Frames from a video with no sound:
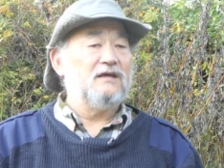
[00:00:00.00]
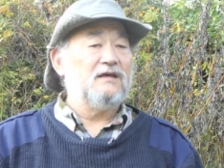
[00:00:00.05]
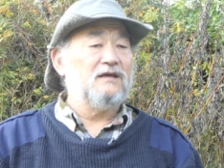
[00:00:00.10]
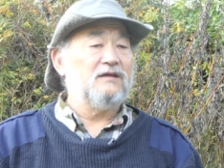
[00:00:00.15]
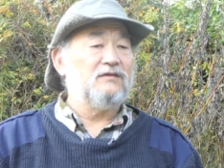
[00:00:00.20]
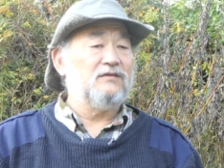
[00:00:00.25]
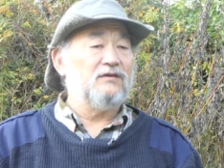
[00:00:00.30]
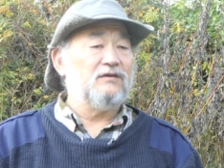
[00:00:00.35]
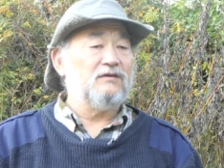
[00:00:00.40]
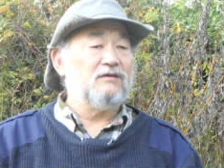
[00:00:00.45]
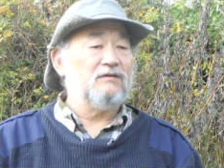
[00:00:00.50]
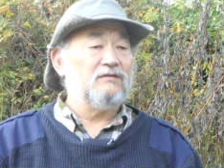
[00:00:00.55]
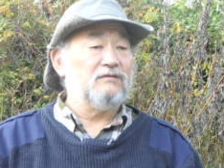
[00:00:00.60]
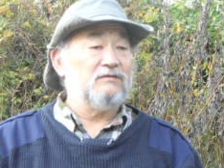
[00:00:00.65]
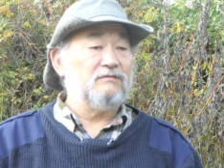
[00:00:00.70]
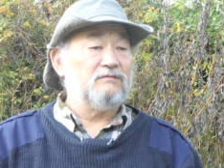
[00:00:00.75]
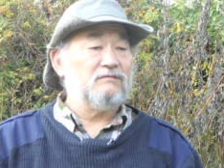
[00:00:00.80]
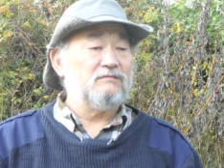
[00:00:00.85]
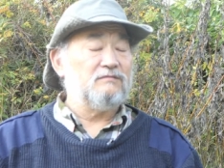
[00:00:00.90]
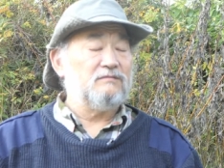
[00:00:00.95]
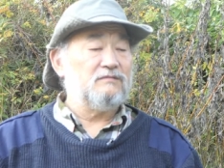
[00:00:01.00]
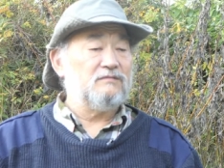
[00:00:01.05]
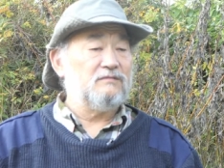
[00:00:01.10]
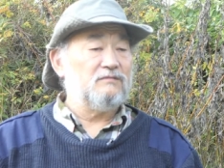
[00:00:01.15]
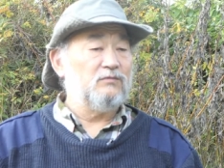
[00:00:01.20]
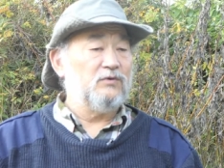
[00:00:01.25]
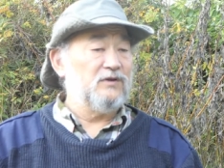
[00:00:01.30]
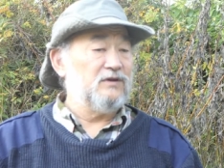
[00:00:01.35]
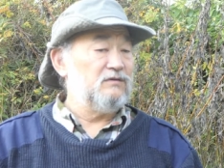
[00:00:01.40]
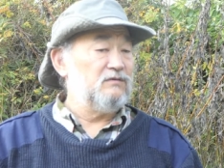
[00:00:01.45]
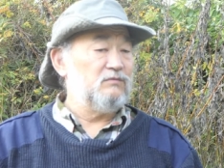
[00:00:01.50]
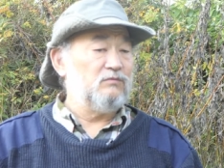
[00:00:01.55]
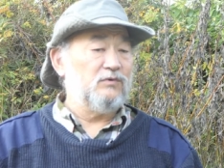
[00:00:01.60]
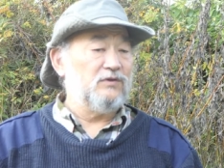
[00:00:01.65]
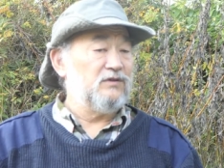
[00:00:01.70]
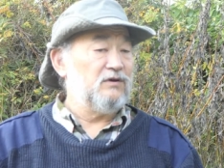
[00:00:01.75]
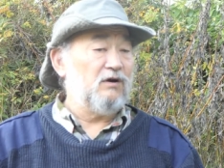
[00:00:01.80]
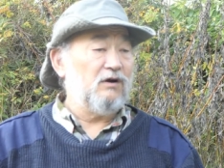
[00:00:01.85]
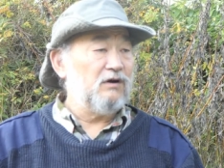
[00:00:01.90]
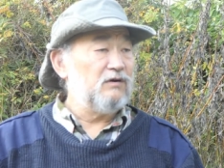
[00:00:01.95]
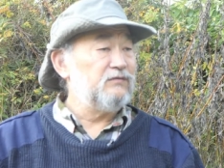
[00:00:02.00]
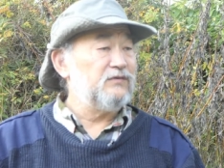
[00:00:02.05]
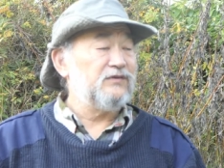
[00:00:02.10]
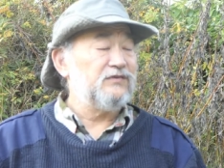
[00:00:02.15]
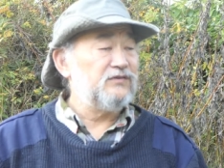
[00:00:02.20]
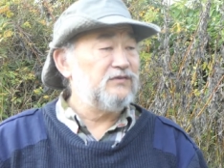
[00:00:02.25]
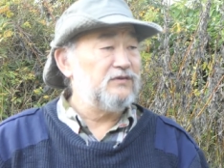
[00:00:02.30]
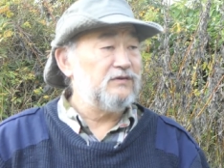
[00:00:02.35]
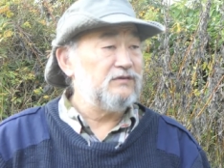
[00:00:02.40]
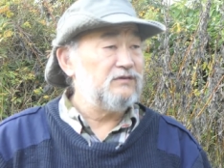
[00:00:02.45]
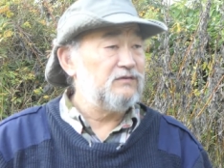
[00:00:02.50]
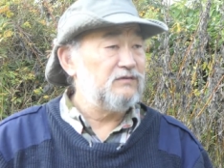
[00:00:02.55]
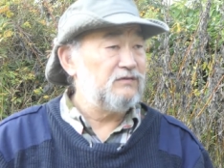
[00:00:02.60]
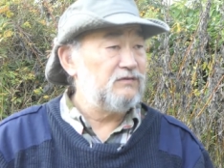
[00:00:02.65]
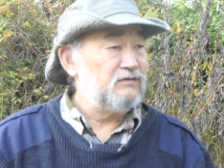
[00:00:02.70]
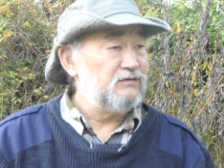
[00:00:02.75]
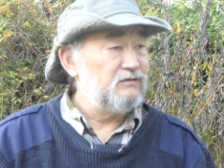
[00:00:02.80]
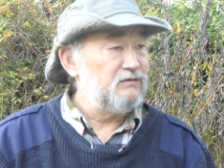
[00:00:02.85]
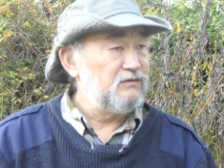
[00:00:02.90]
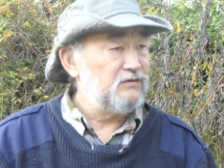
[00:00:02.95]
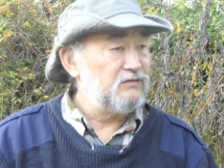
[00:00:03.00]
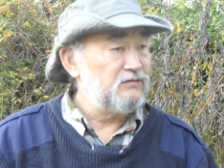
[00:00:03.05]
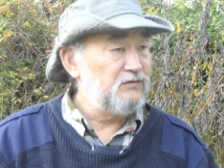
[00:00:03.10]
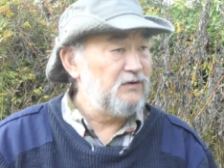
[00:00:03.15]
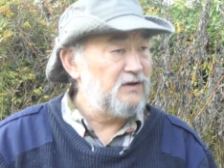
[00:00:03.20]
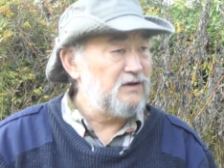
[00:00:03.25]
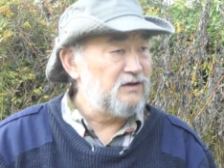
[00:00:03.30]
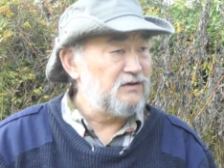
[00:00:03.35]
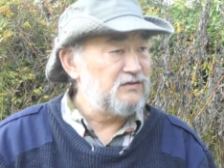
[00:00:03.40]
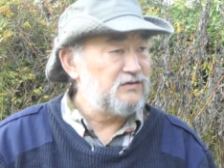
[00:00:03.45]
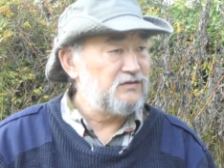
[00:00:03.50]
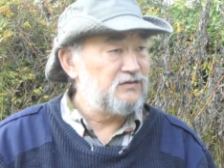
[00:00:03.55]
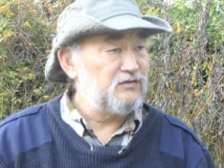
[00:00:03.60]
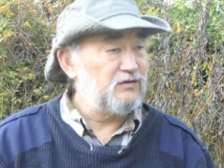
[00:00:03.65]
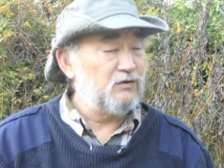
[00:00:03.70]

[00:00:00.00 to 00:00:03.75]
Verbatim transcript: in the, when, when the harvest is, is finished.